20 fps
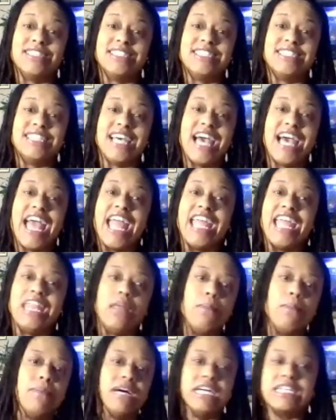to 80
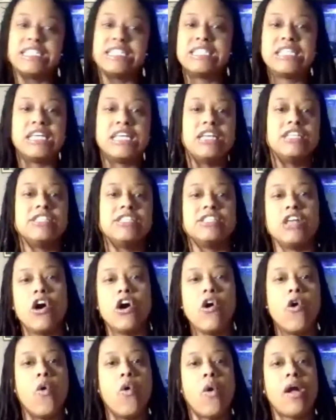bucks.
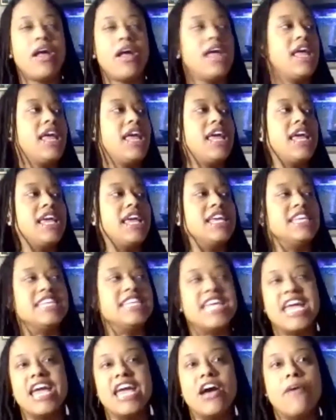So
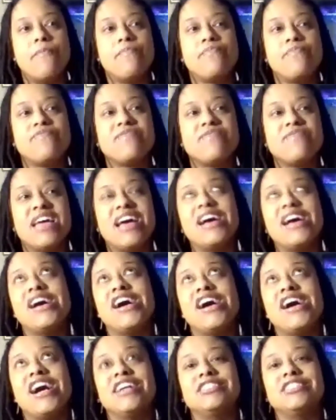yeah,
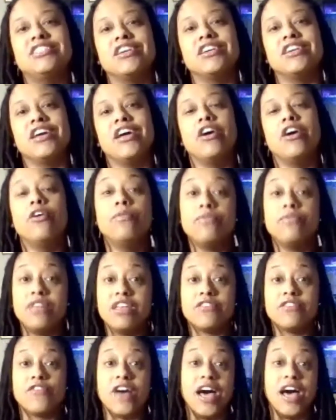I took a L.
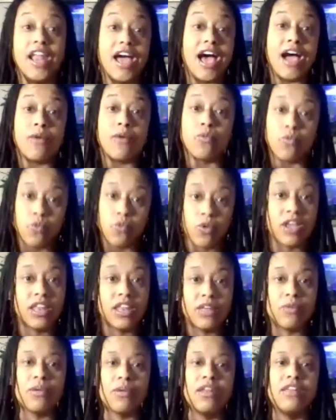It's fine. I
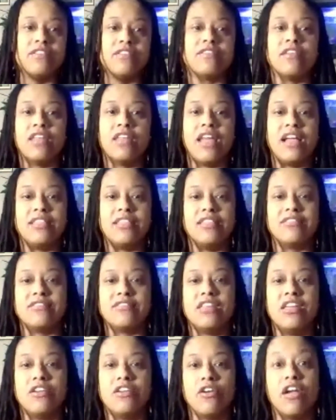really still like the
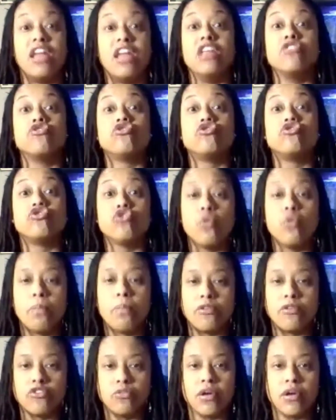sneaker and it's
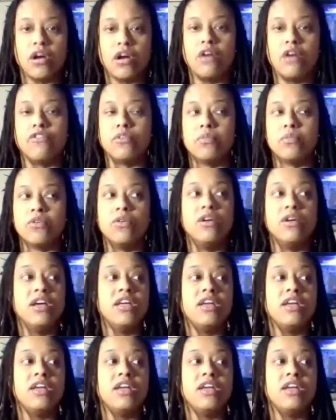super duper comfortable.